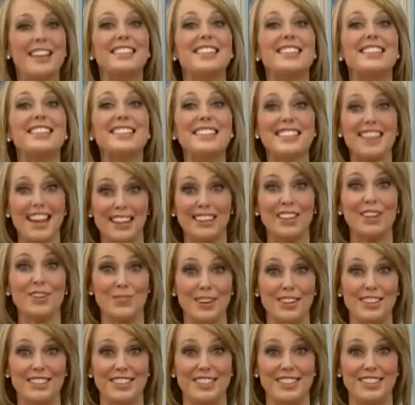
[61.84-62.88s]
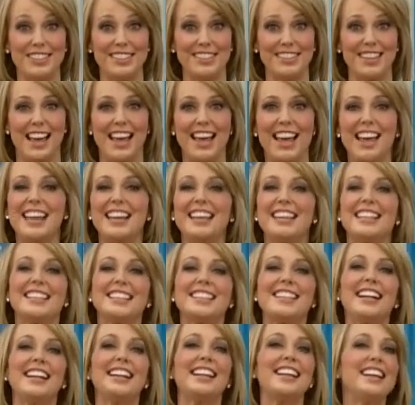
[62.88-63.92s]
to Stella Riches.
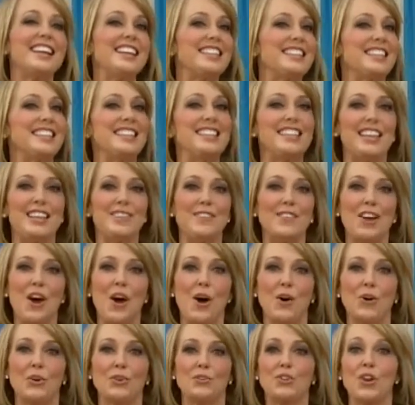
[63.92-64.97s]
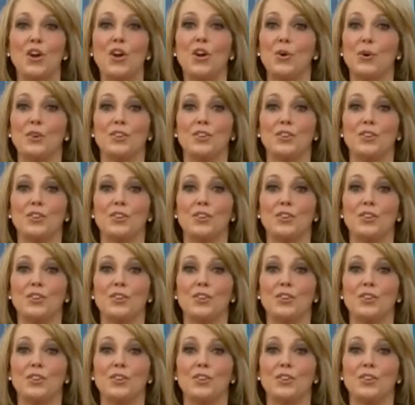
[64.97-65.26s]
Stella is a TV host who